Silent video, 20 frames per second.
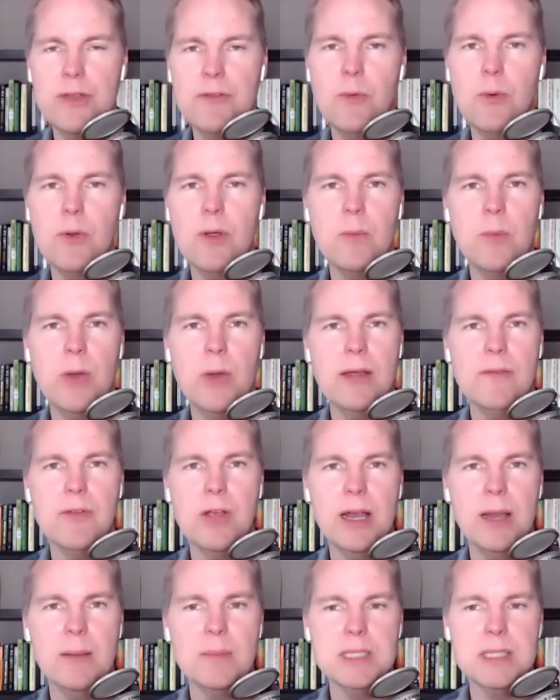form, whatever
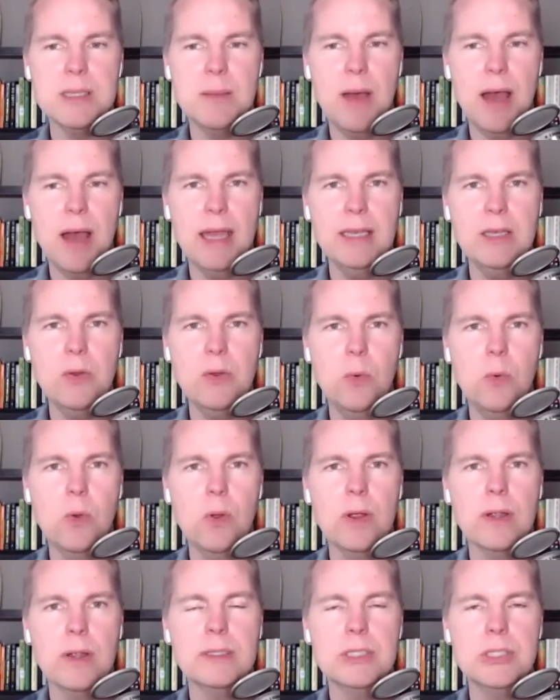comes to mind,
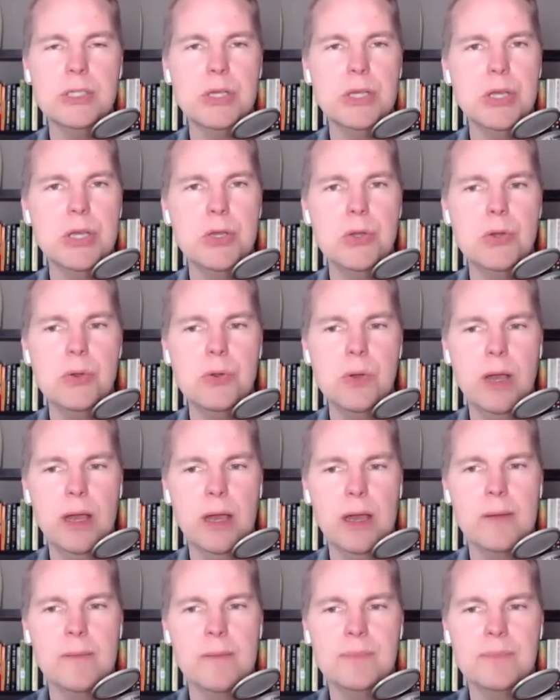or do you
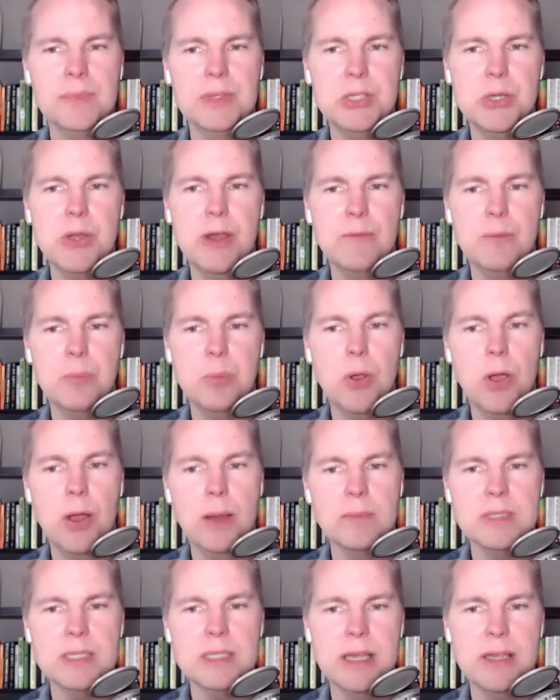have
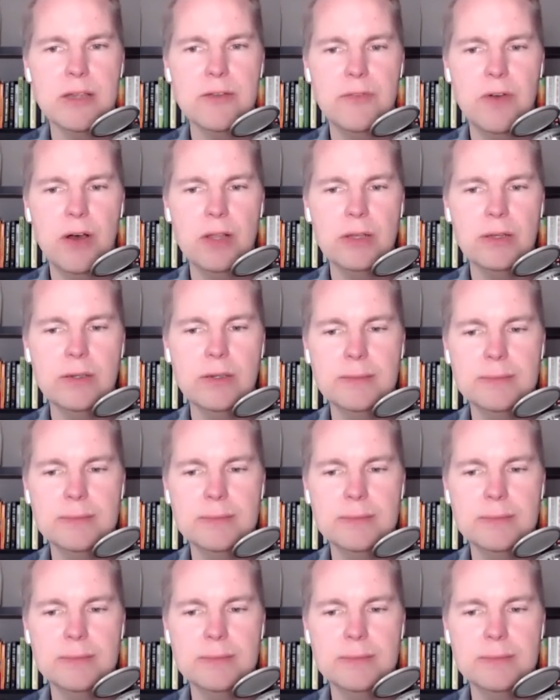prompts that you follow?